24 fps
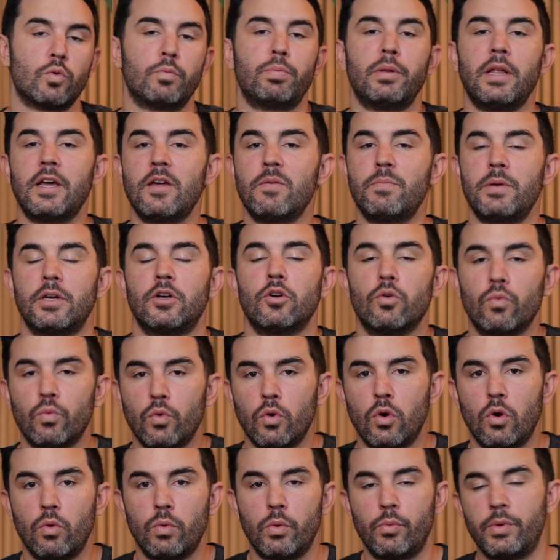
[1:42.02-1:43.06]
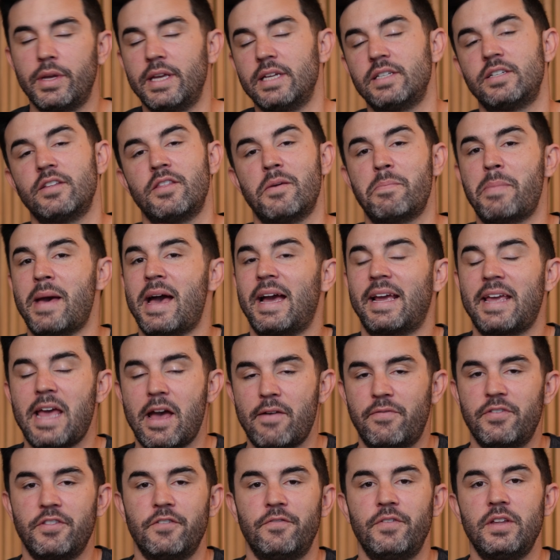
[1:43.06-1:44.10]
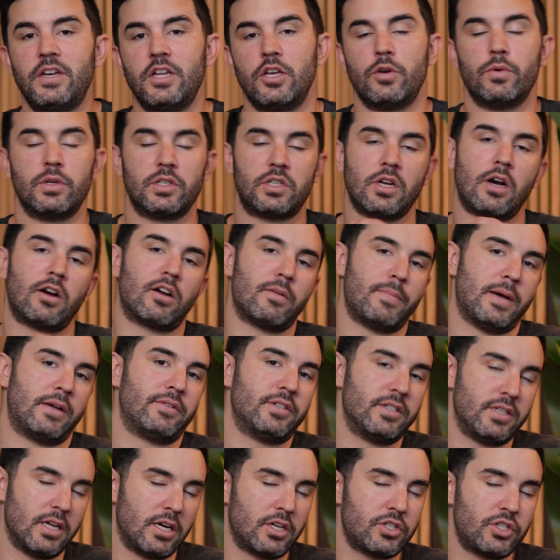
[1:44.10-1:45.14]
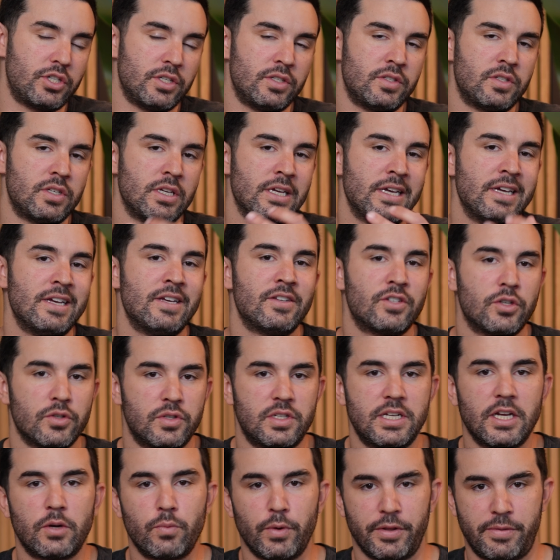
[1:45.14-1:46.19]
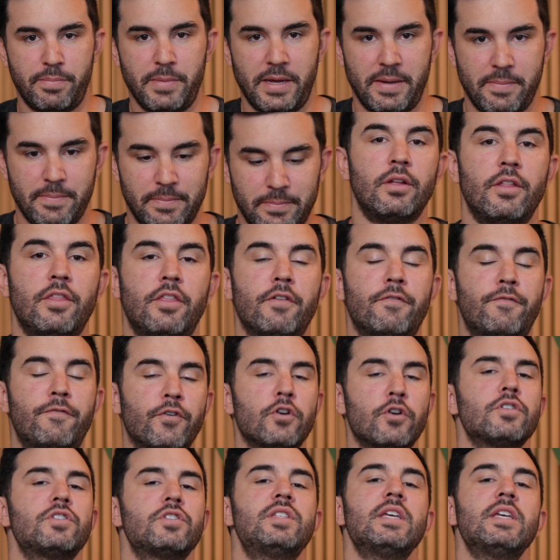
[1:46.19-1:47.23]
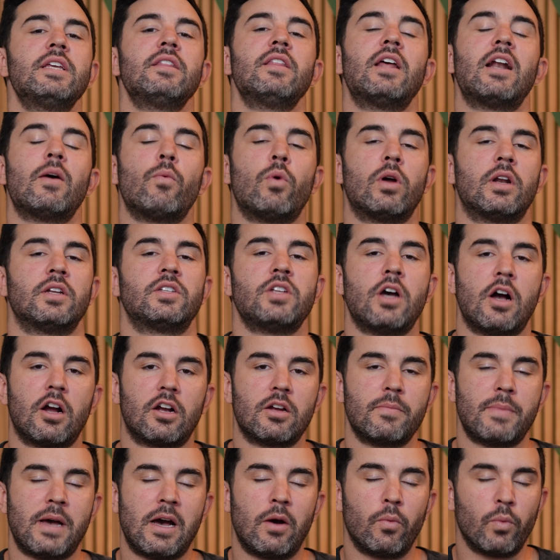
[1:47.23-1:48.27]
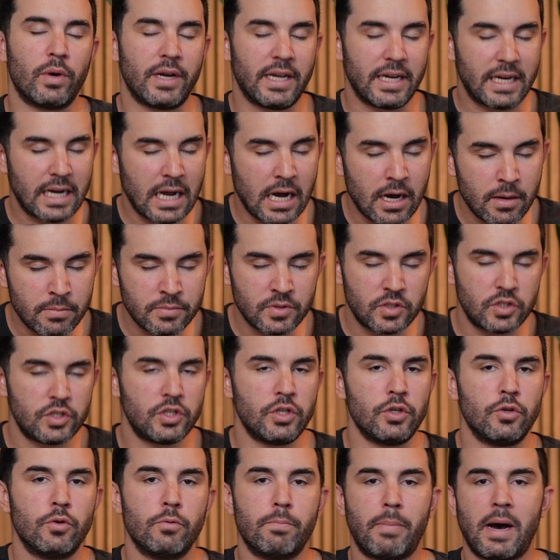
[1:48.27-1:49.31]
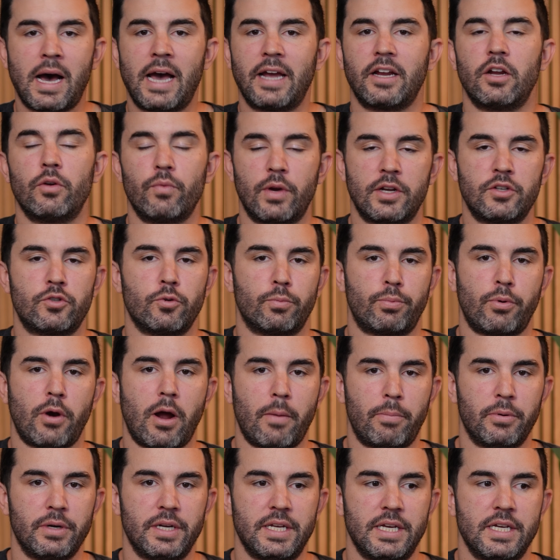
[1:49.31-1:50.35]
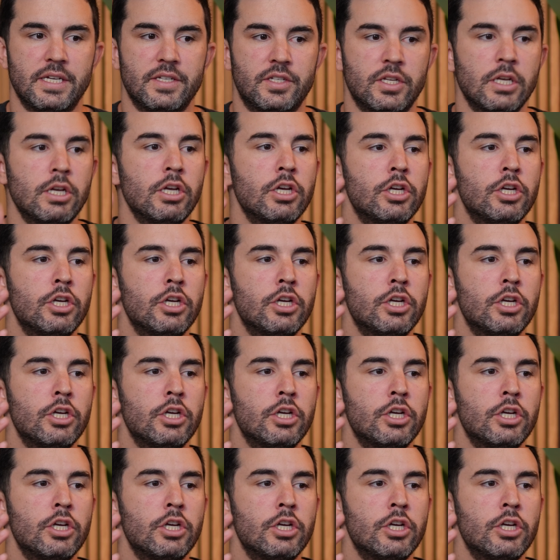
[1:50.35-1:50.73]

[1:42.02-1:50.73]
will play a bigger role when we get to the back half of the video and talk about deductions, so stick with me. The first thing that I want to talk about when it comes to buying a rental property is,